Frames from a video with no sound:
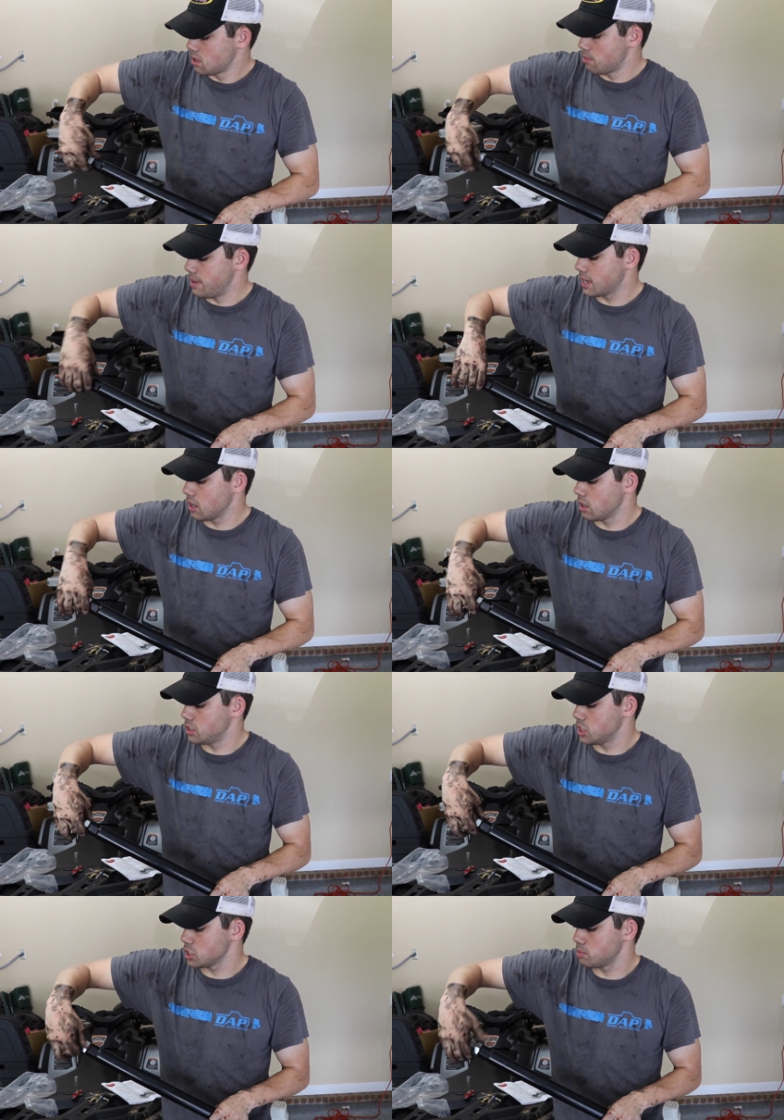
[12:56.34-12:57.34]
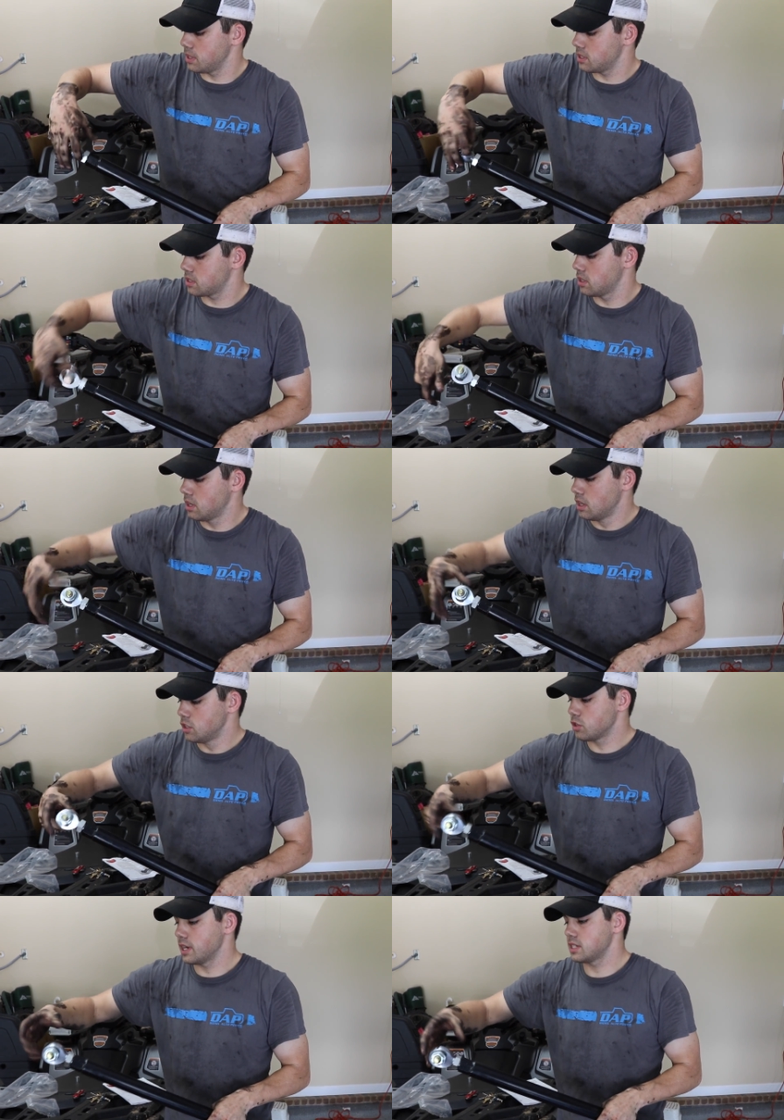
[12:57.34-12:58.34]
make our adjustments,
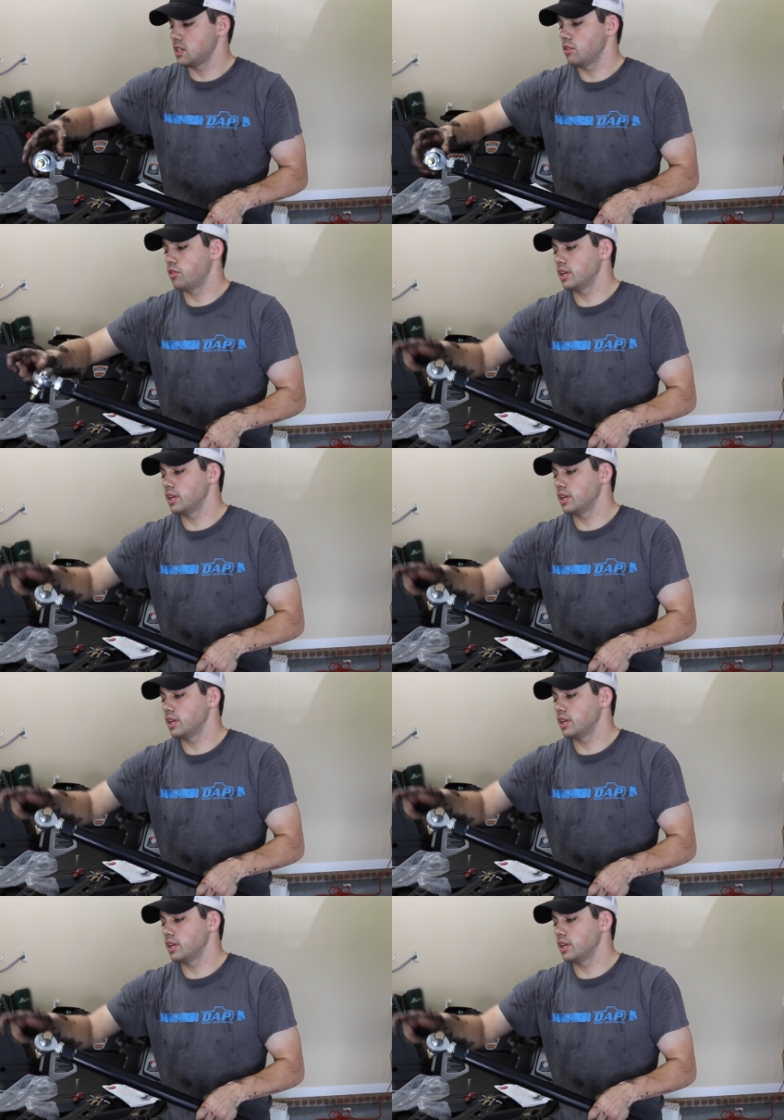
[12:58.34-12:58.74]
try to see if